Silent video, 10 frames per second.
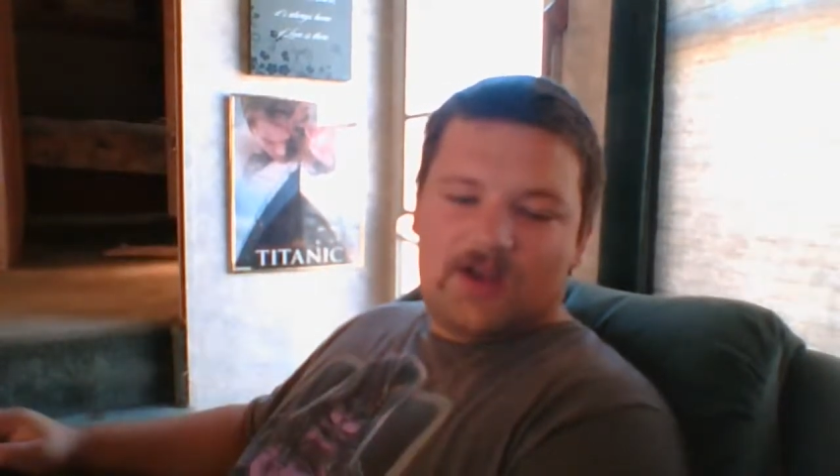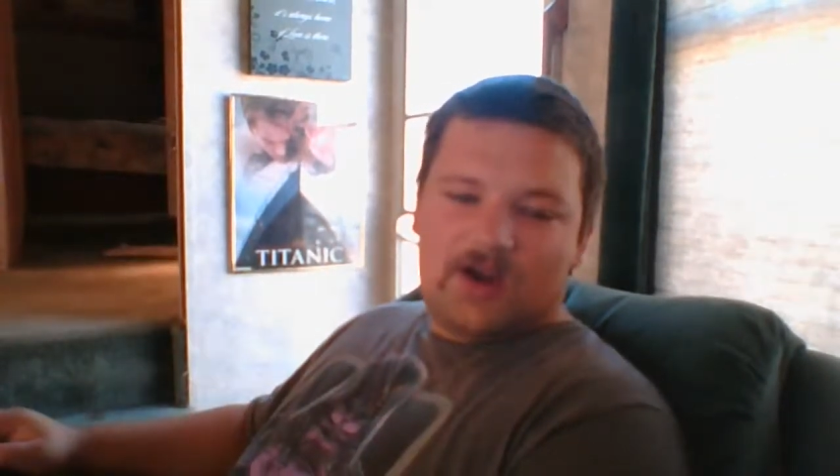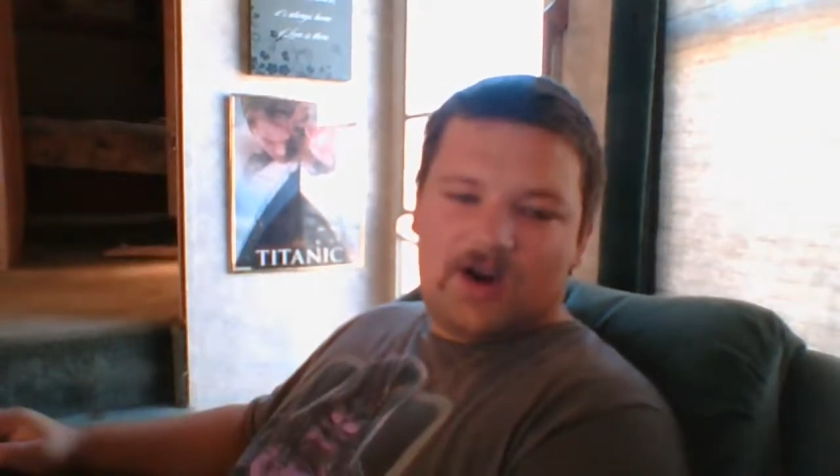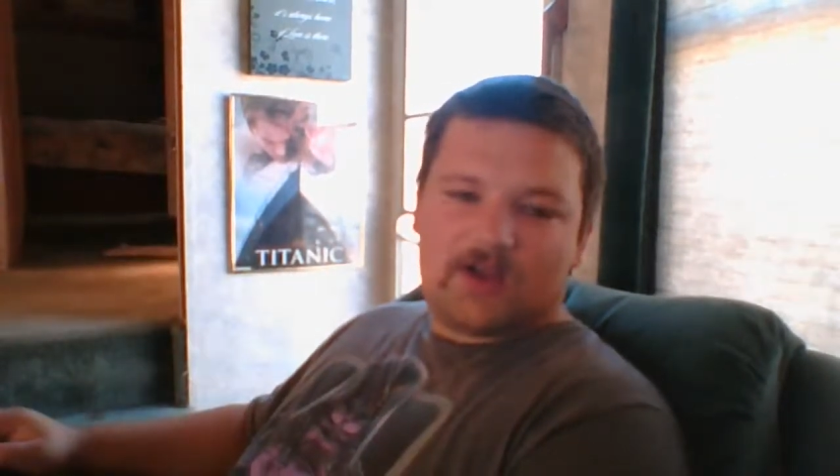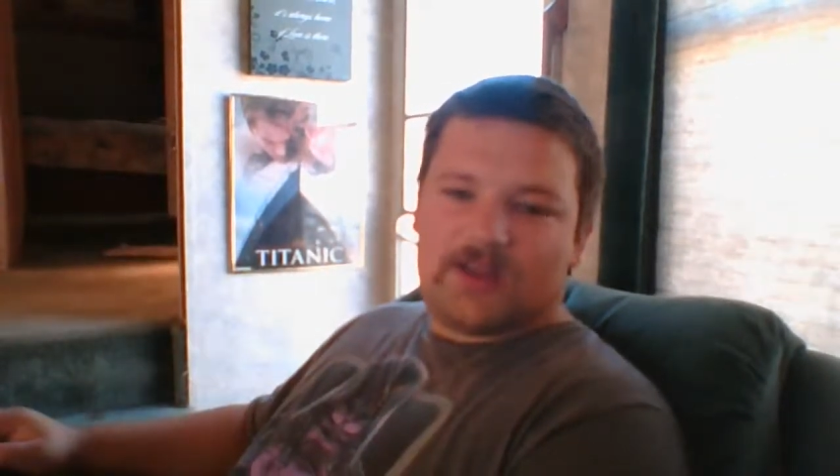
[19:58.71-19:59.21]

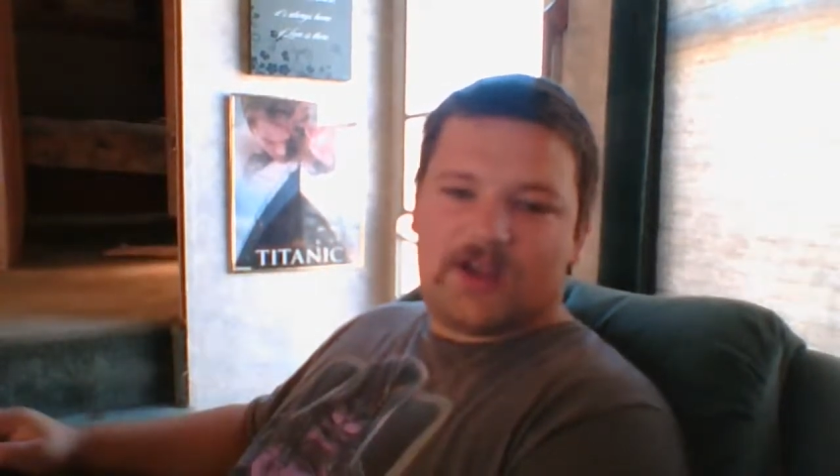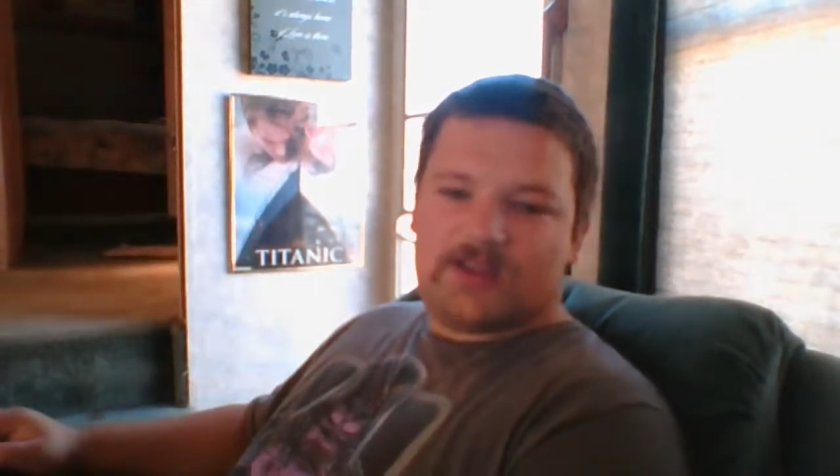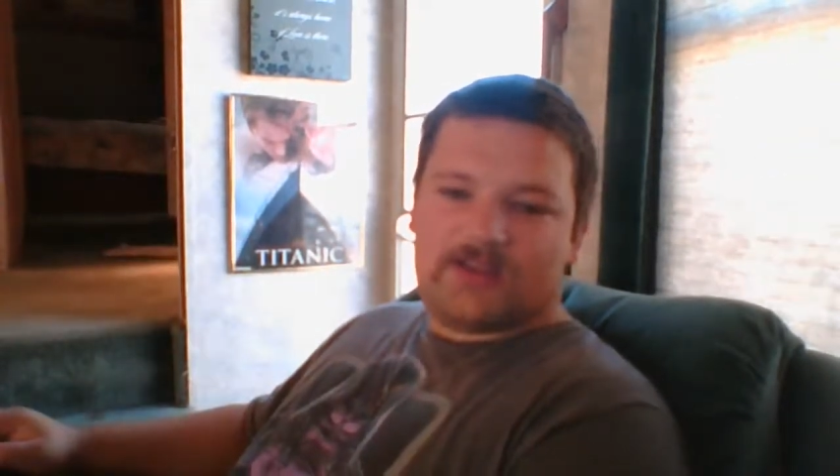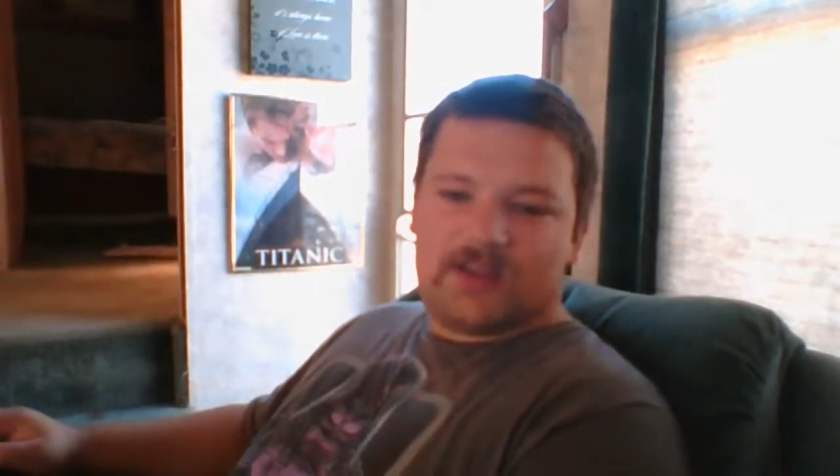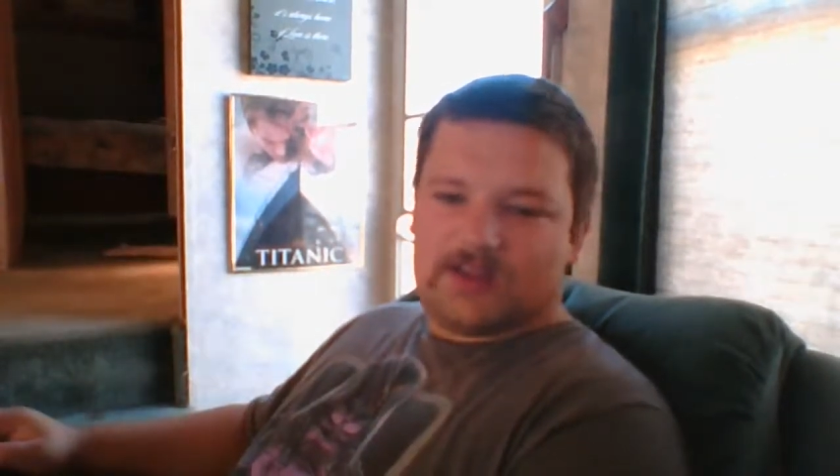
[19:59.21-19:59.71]
Hardly
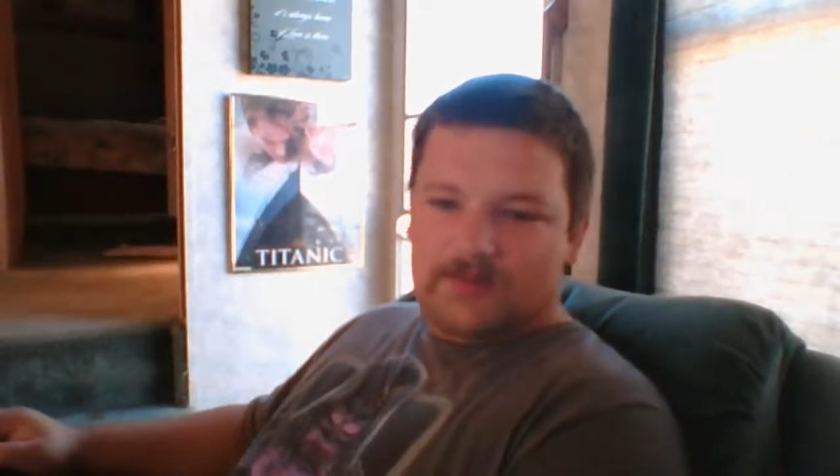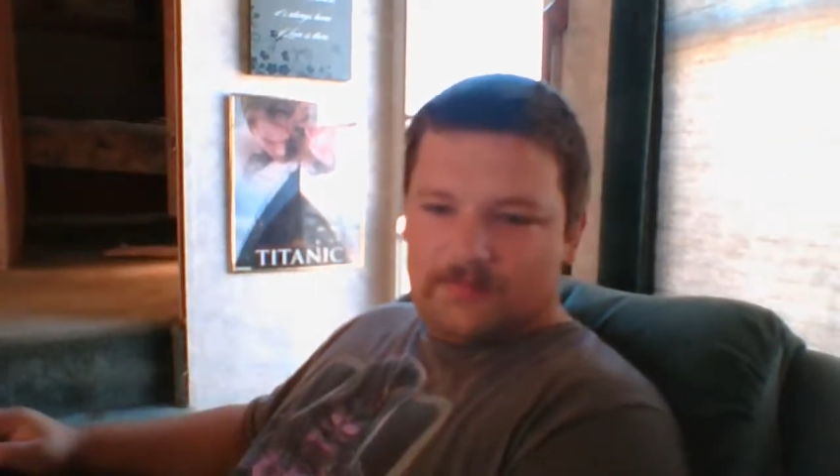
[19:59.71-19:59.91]
anything.